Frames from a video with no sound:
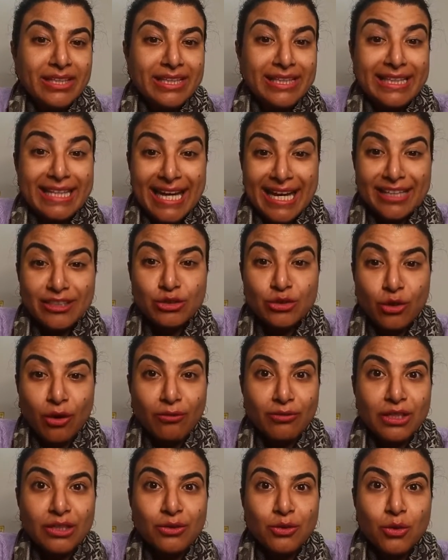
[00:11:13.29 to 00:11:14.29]
yes
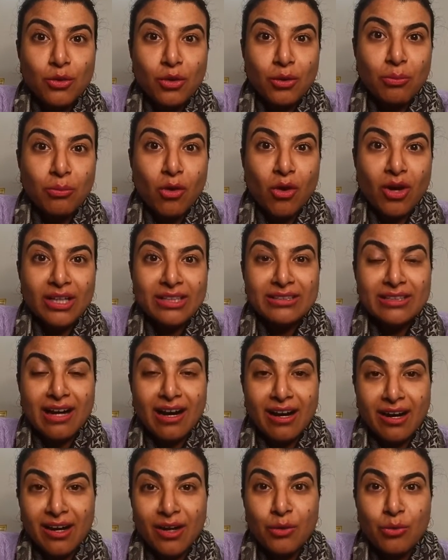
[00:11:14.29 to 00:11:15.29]
sovereign gold bonds
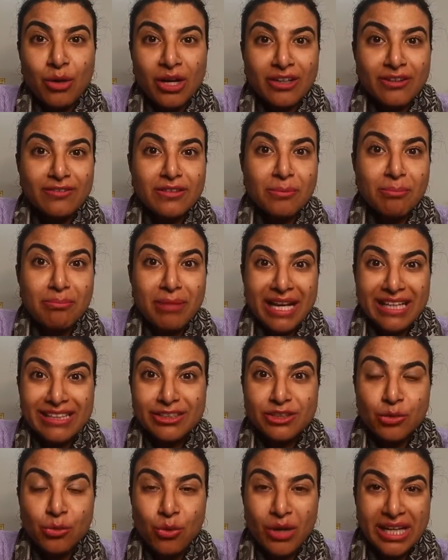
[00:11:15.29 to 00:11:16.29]
are one of the
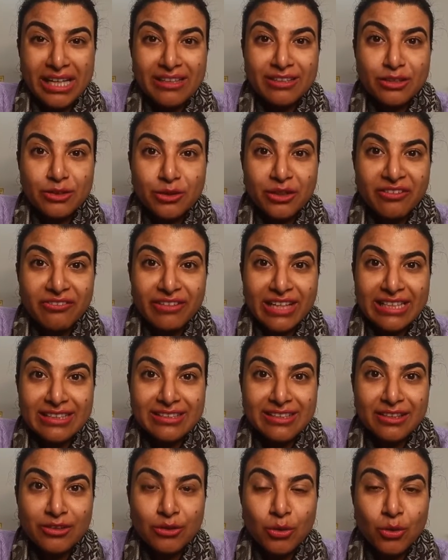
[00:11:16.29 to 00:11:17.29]
best ways to
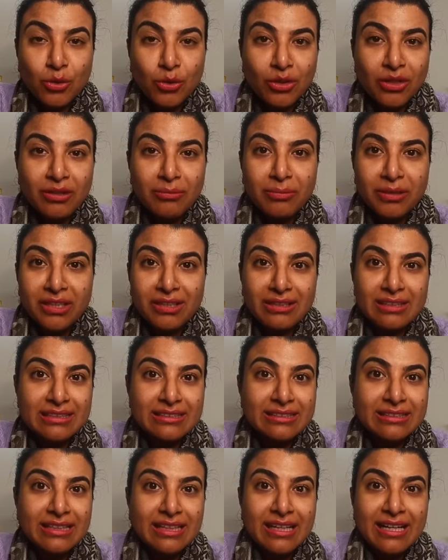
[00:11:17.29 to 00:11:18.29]
invest in gold
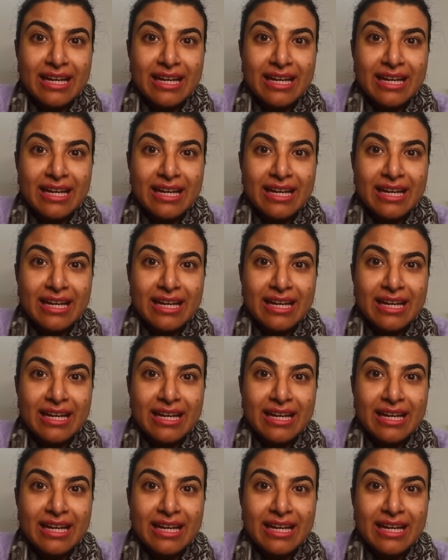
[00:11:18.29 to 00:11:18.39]
because